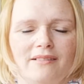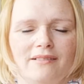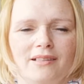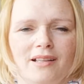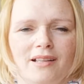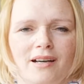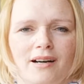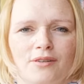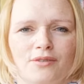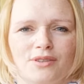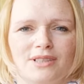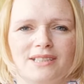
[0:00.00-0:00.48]

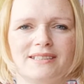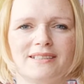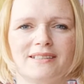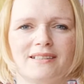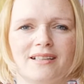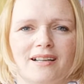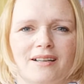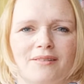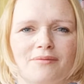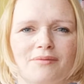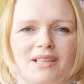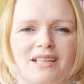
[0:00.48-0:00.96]
now it's
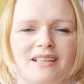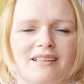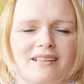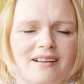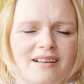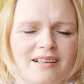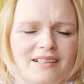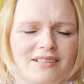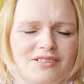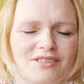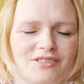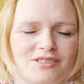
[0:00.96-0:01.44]
time that
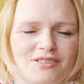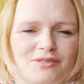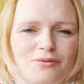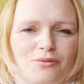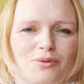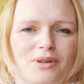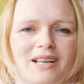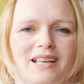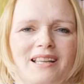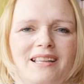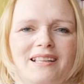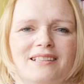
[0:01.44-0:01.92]
I
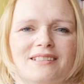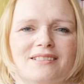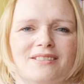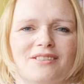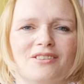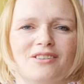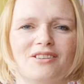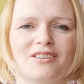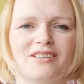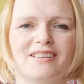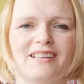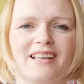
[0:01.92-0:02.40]
just
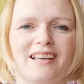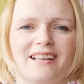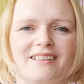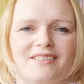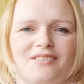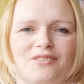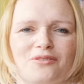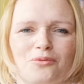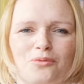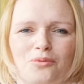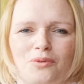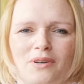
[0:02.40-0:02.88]
release all
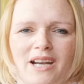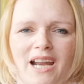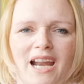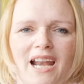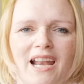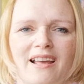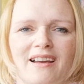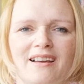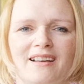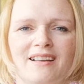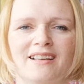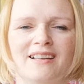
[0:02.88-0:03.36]
that,
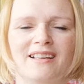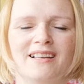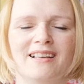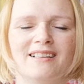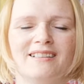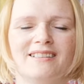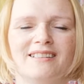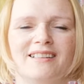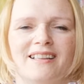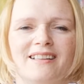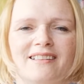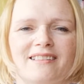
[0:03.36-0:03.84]
really.
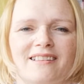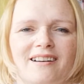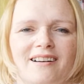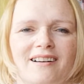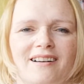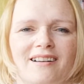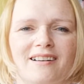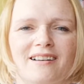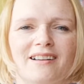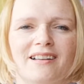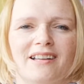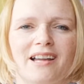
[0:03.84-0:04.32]
That
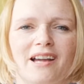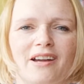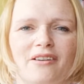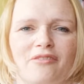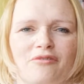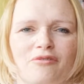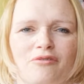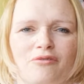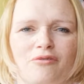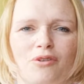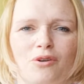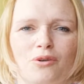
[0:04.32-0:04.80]
I
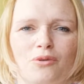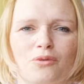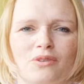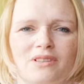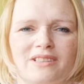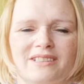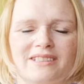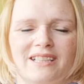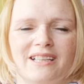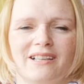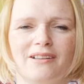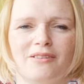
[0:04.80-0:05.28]
am
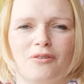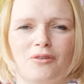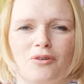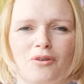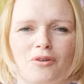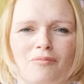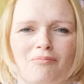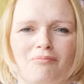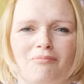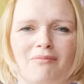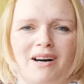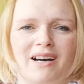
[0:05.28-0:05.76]
focusing
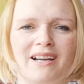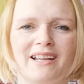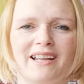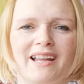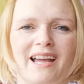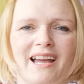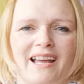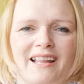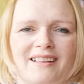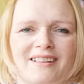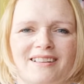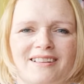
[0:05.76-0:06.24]
on
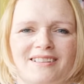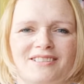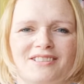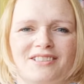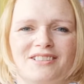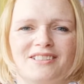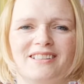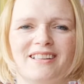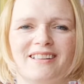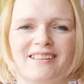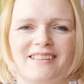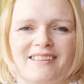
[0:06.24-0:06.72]
my
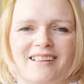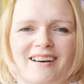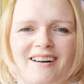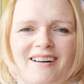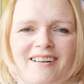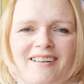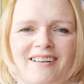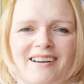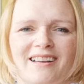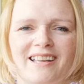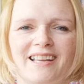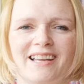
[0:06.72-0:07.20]
energy, that
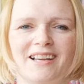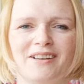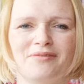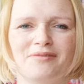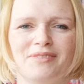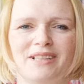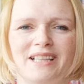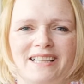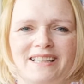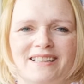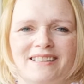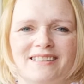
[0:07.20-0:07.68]
I
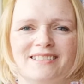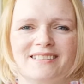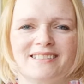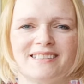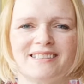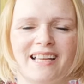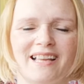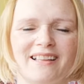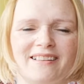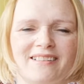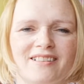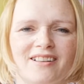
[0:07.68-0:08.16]
am in the
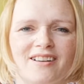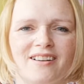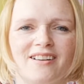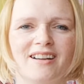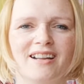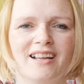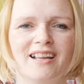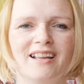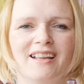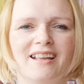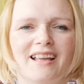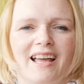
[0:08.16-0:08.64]
center
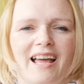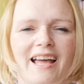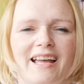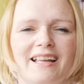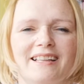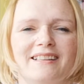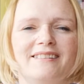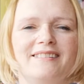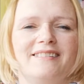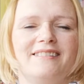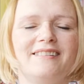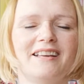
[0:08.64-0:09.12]

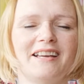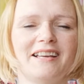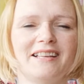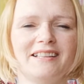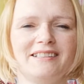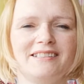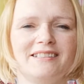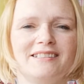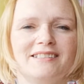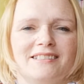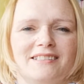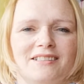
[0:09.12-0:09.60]
and
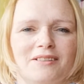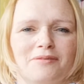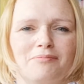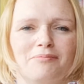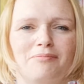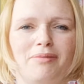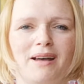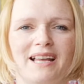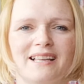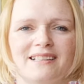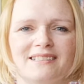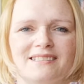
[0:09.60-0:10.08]
that is the
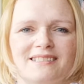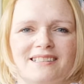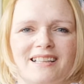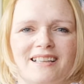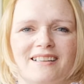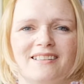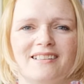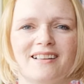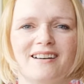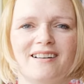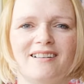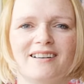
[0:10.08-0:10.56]
best
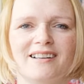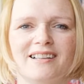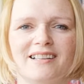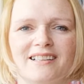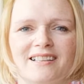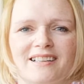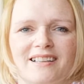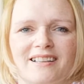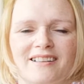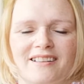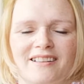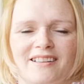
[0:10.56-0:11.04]
that
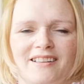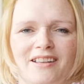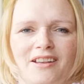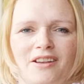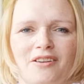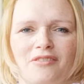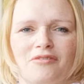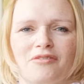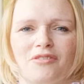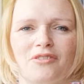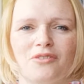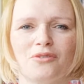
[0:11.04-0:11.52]
I can
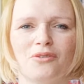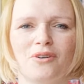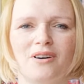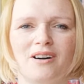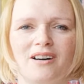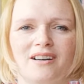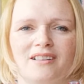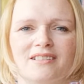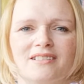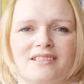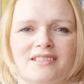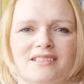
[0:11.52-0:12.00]
give to
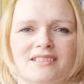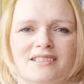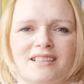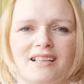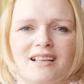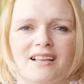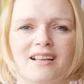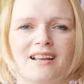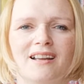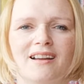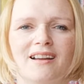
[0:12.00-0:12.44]
others.